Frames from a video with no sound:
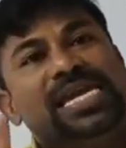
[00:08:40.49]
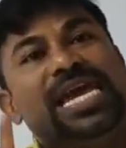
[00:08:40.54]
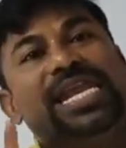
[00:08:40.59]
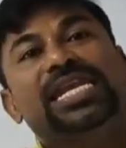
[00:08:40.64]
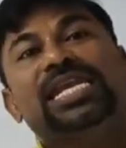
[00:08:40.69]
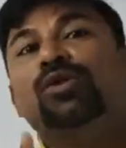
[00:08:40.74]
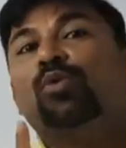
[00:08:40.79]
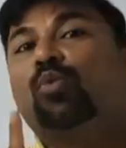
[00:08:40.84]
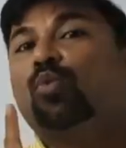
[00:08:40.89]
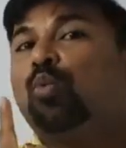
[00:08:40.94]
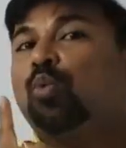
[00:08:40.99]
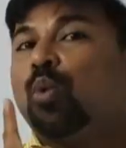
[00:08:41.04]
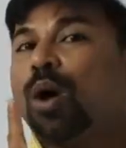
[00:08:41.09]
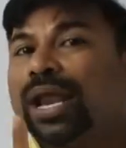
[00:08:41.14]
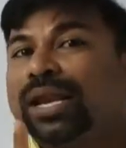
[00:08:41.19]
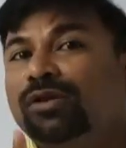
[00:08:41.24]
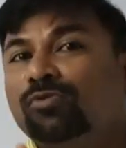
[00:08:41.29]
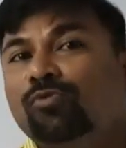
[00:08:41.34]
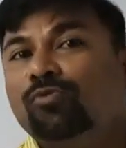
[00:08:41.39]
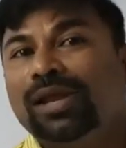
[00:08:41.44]
any
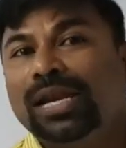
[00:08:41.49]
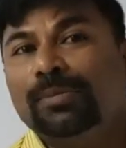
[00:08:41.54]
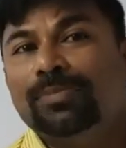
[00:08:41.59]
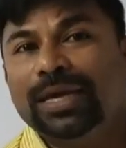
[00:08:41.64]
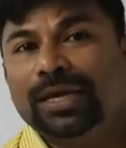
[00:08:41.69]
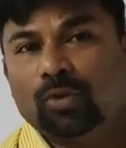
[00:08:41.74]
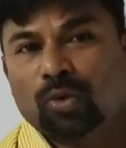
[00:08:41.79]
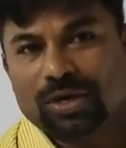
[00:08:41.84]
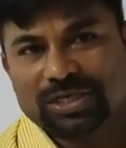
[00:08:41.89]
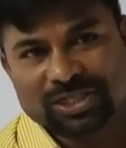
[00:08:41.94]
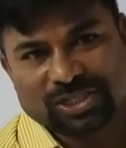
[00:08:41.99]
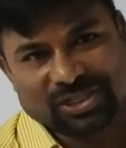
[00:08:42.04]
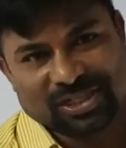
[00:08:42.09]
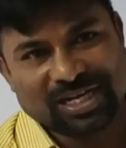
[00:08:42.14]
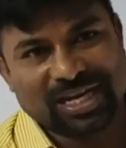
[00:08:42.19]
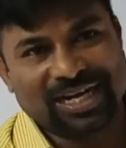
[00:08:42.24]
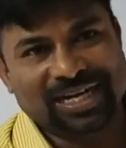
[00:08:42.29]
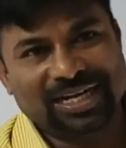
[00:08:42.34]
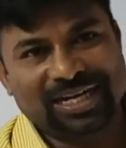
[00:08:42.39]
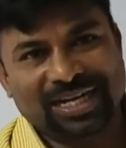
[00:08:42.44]
one will be
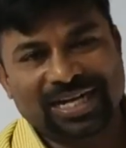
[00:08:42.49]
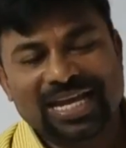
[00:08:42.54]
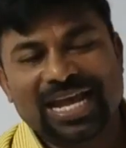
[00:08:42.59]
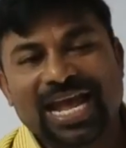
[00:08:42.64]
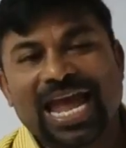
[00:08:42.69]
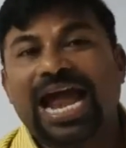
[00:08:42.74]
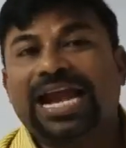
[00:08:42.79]
questioned